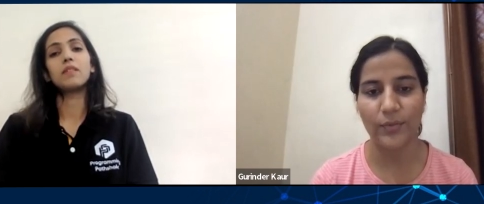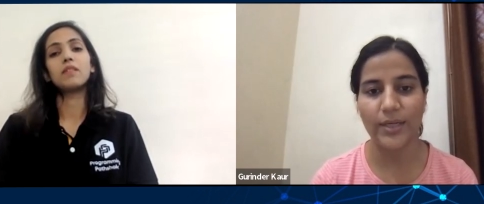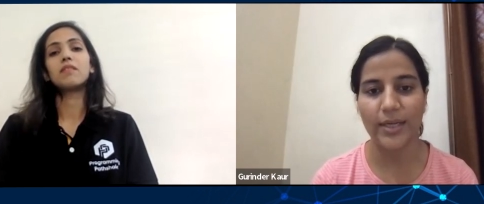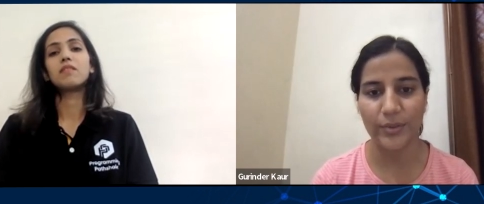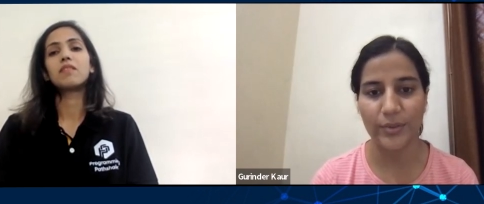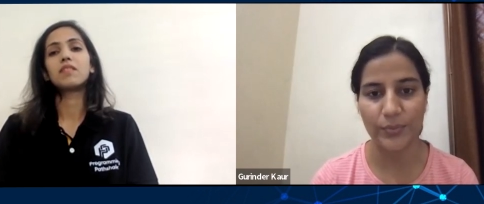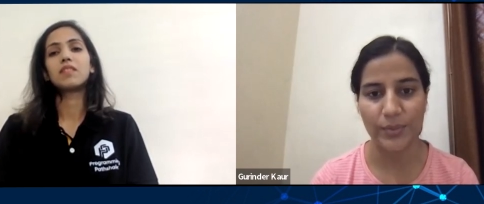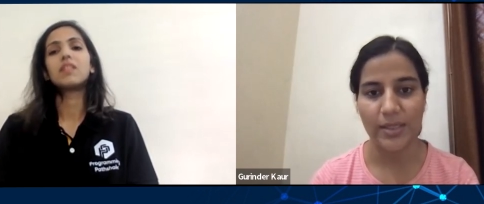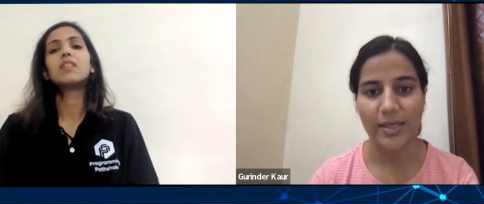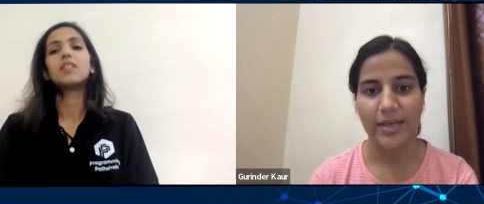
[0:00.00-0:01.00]
Speaker 1: how will i do
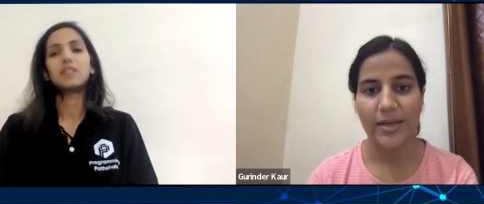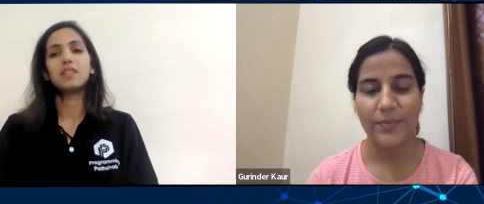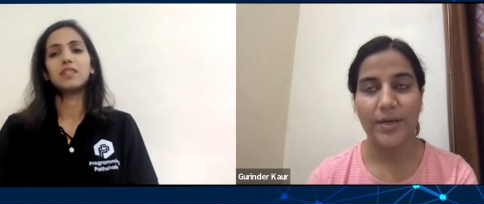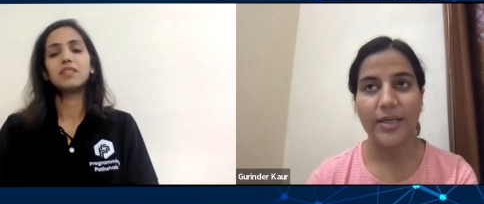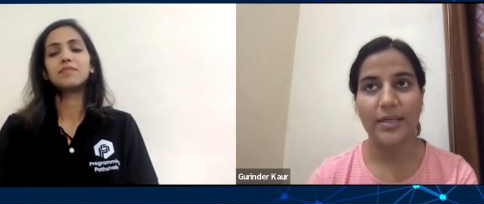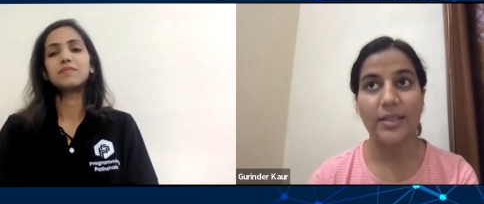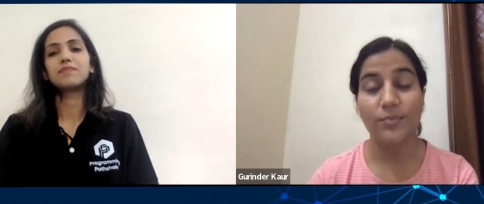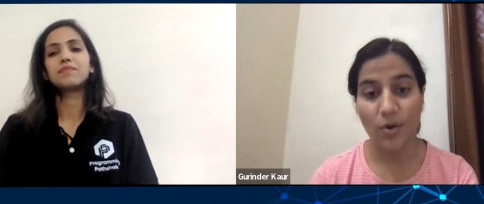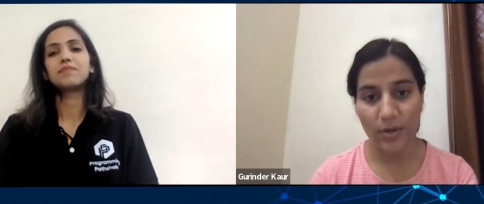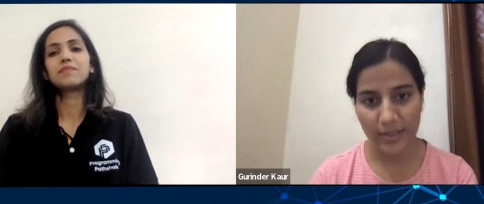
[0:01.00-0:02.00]
yeah. but the
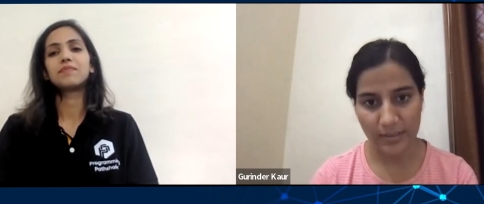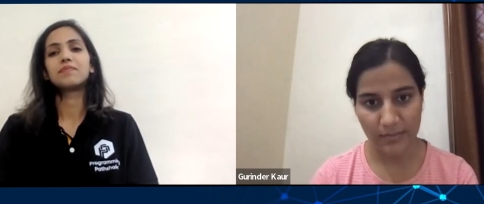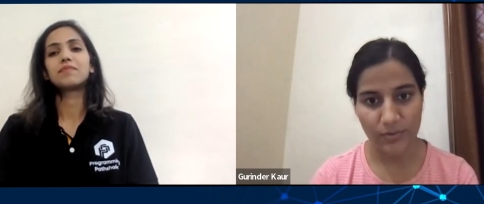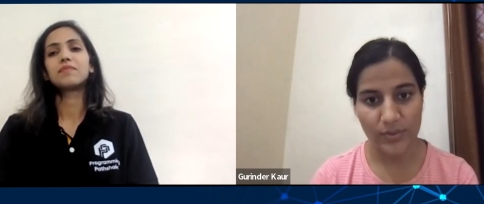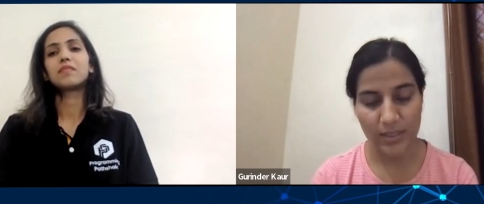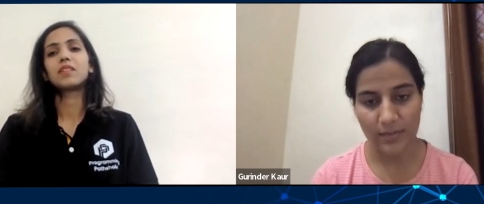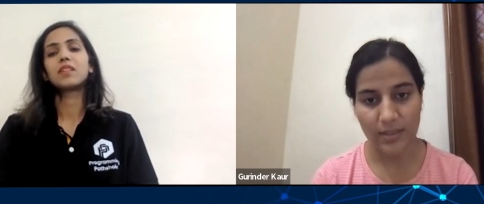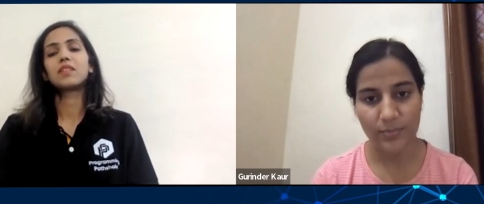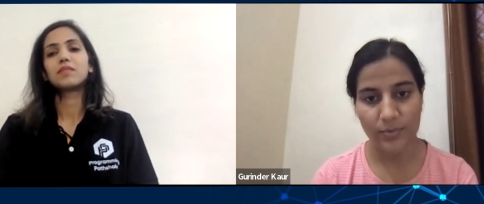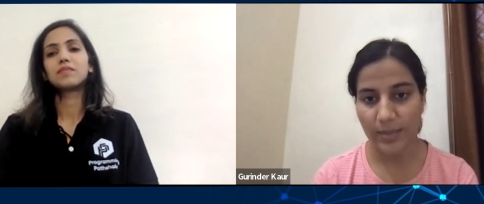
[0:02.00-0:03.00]
mock interviews here
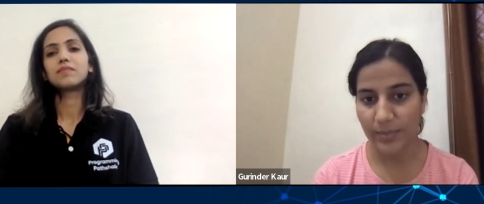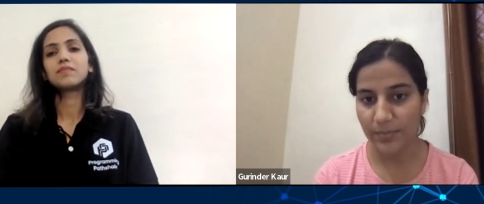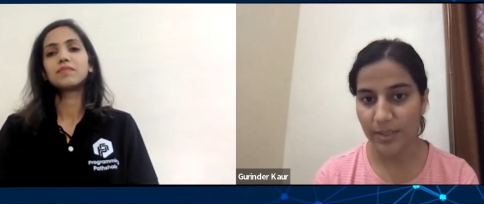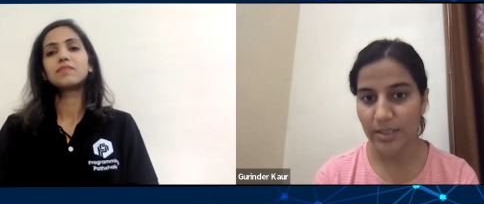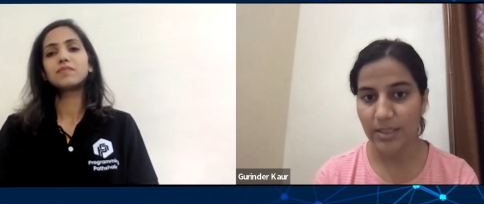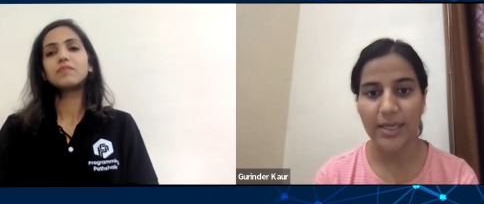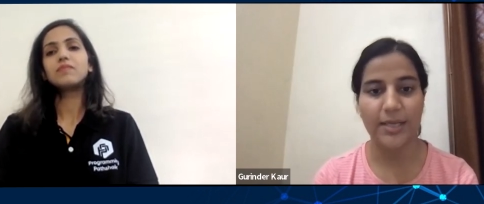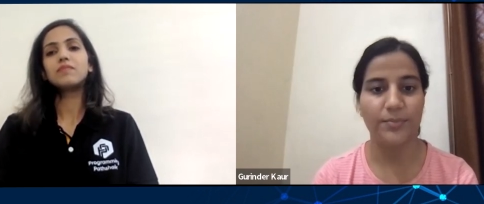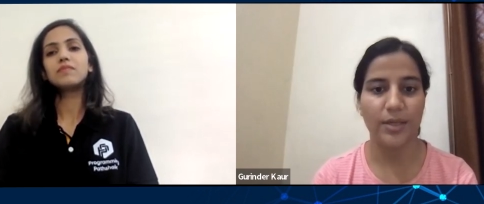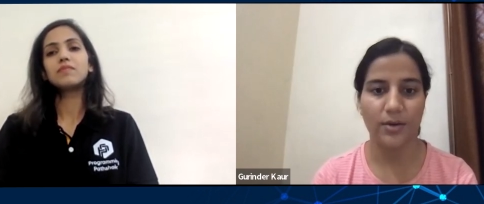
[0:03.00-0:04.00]
in programming pathshala
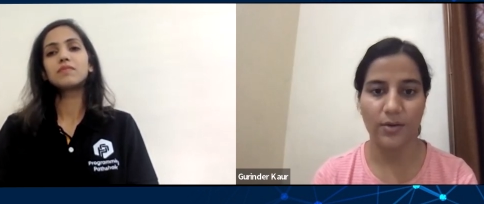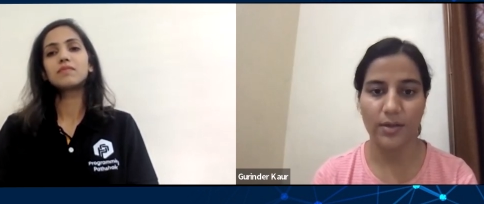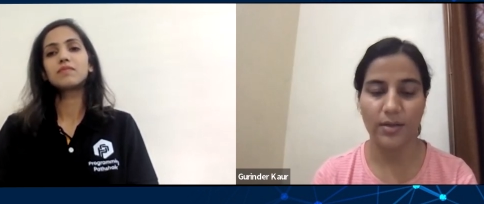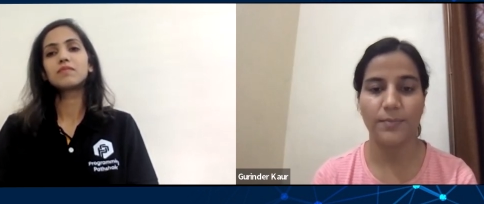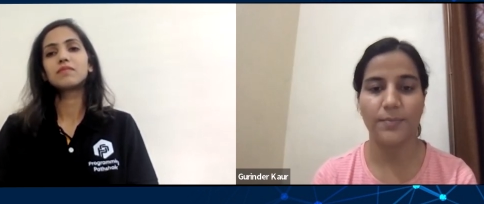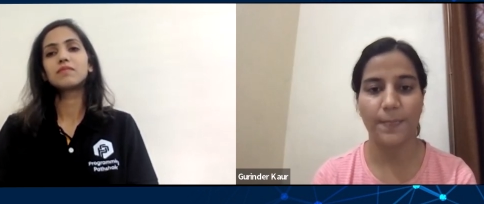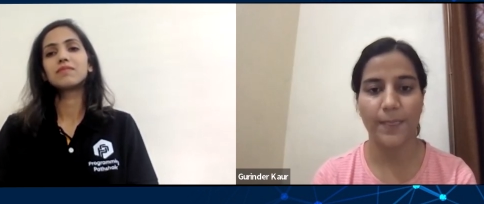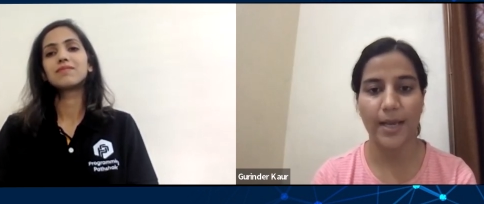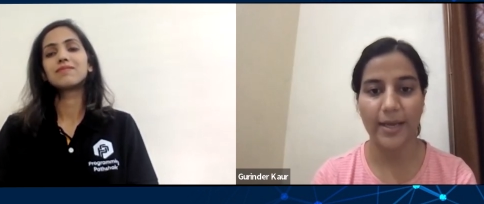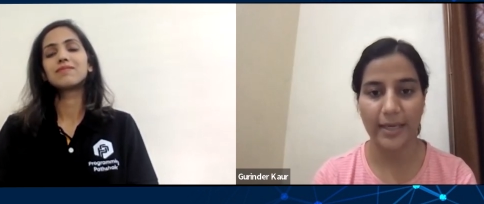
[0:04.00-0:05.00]
helped me a lot
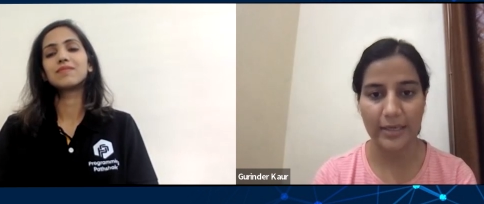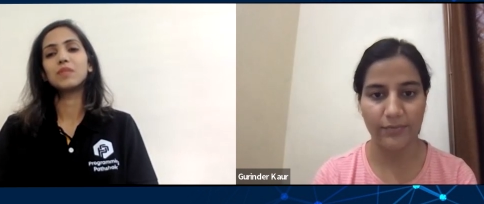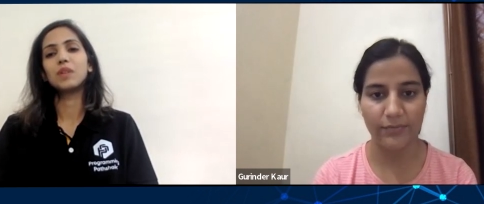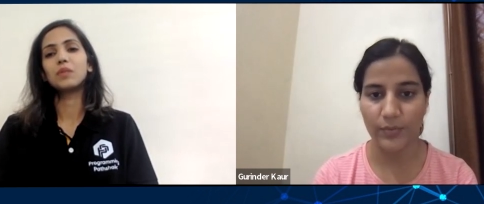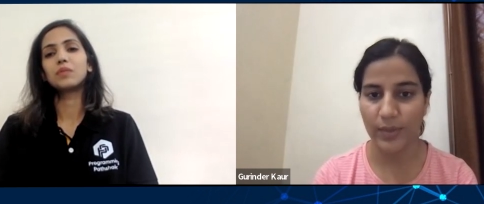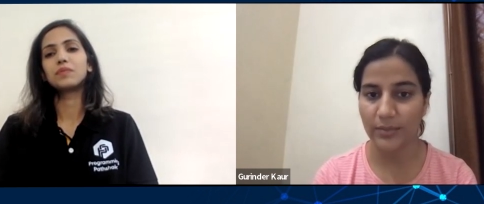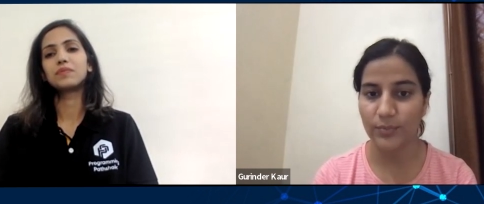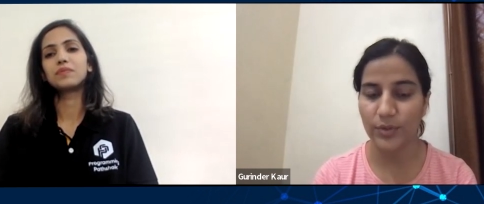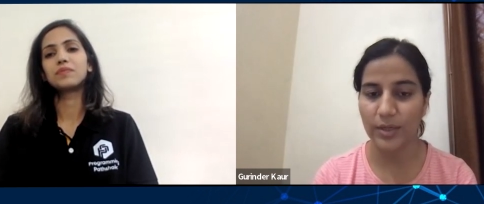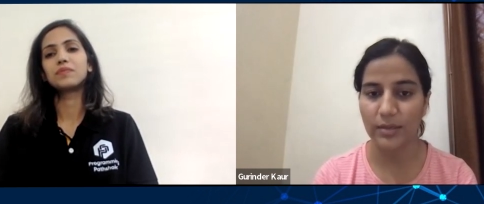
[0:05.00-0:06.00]
i give one
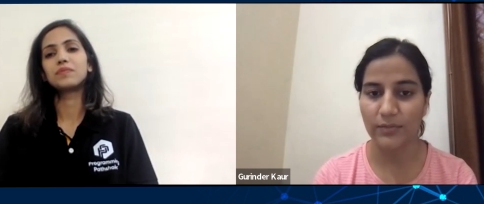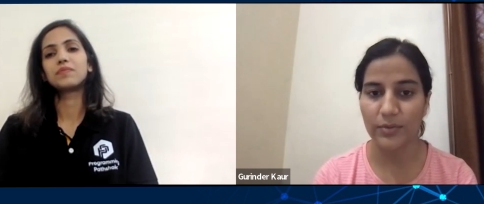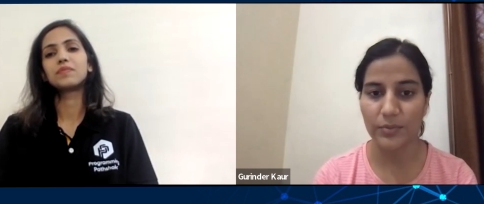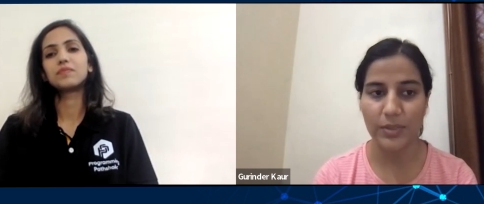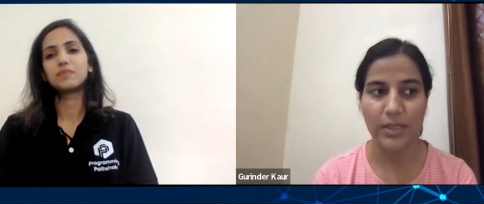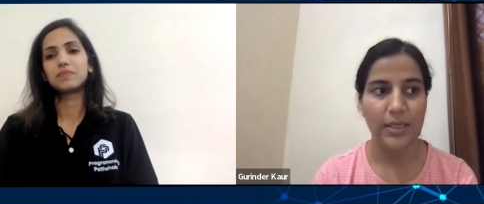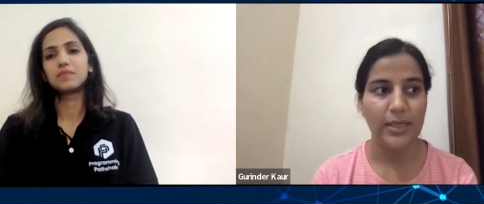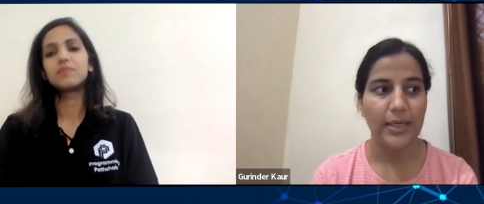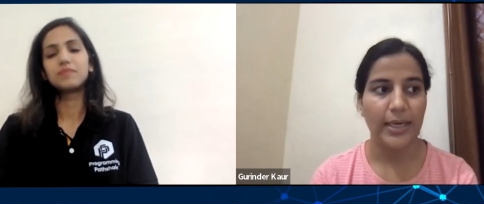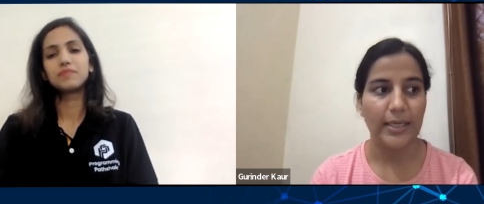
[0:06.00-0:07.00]
mock interview
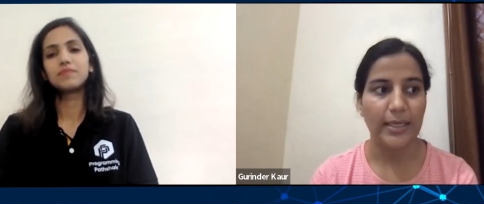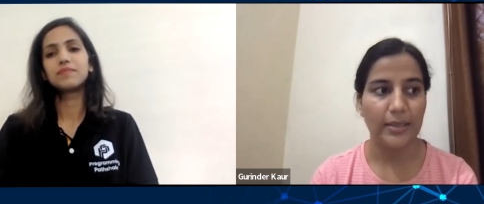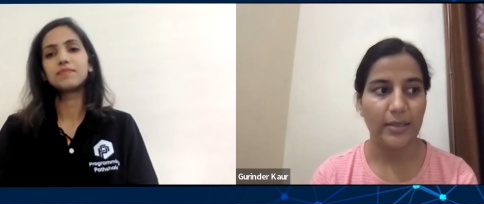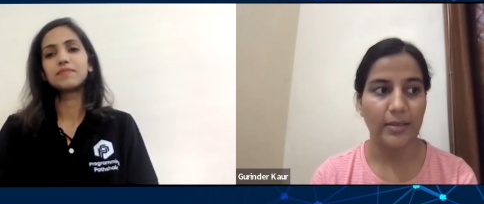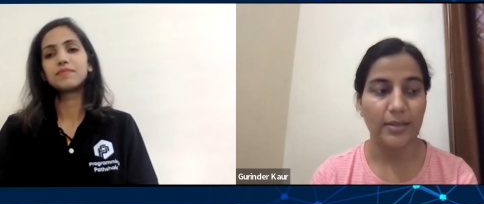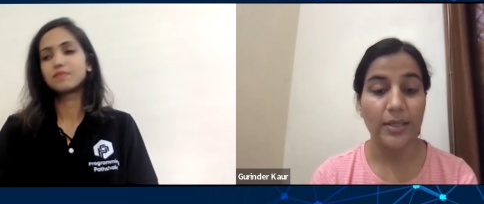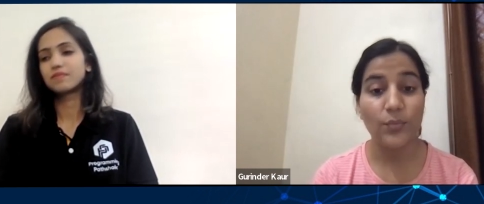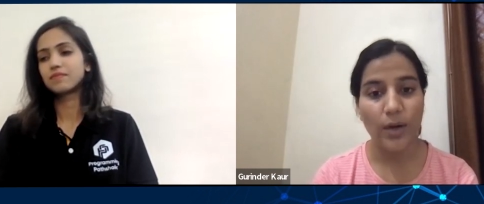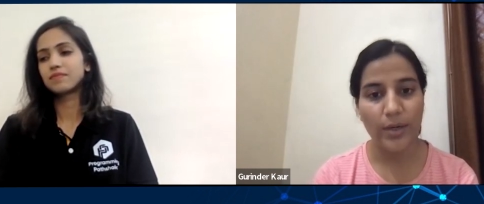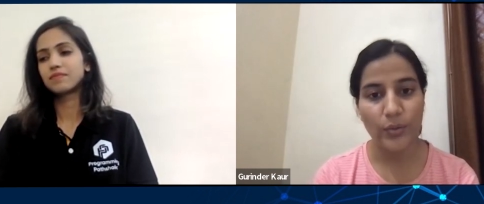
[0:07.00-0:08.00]
mm-hmm. and uh,
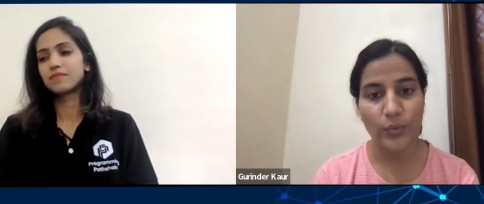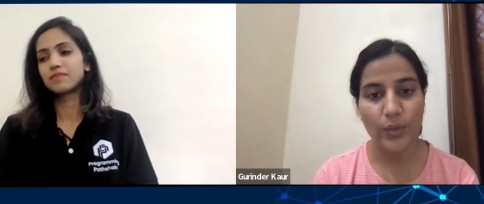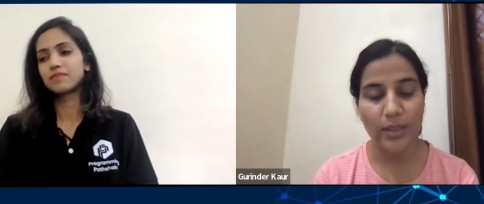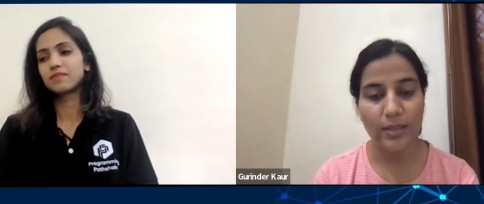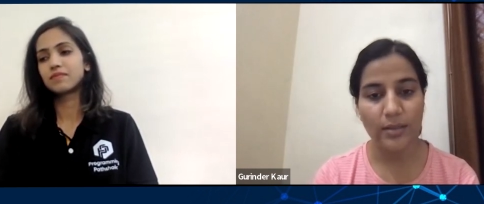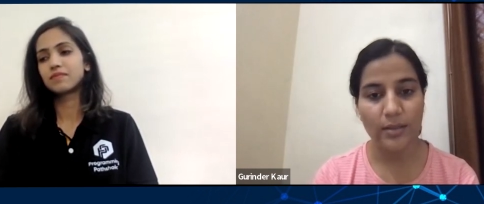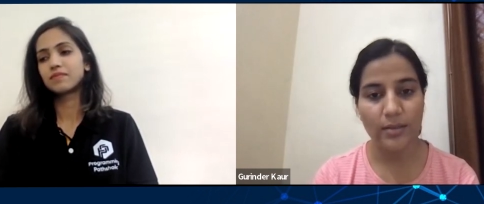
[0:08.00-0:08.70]
then one to one